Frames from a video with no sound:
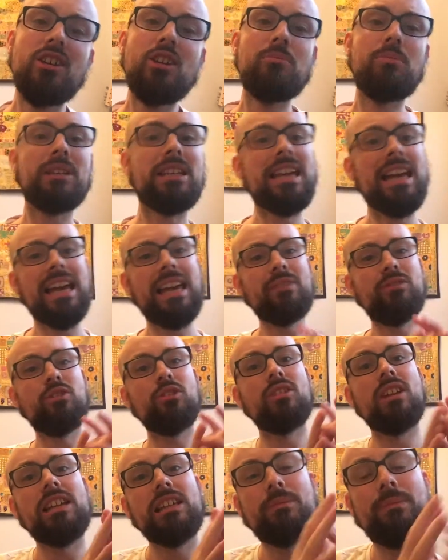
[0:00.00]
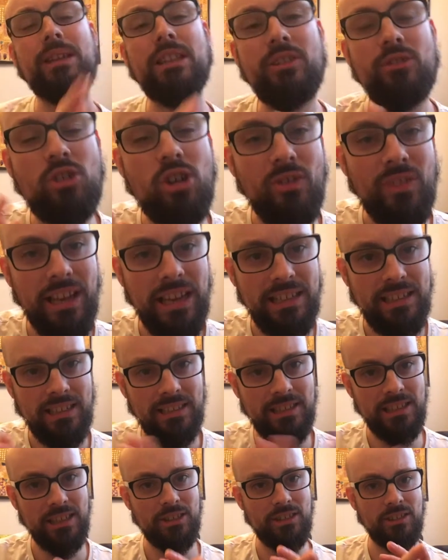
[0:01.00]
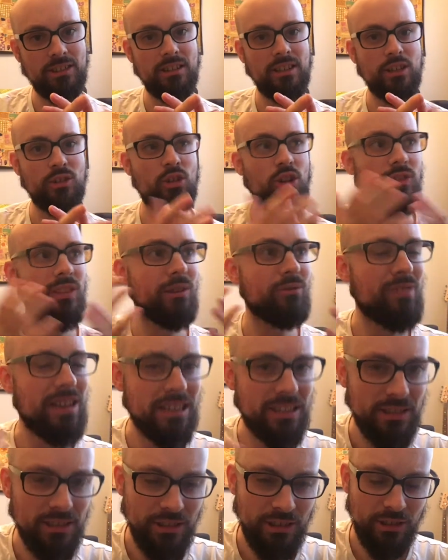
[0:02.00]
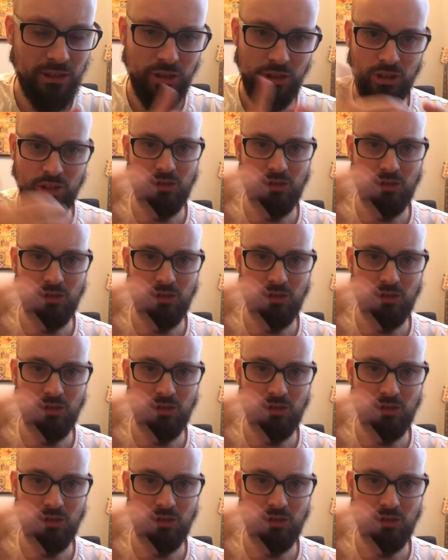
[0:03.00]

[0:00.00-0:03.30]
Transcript: But yeah, if you're like me and you've got that indecision, you've got that restlessness,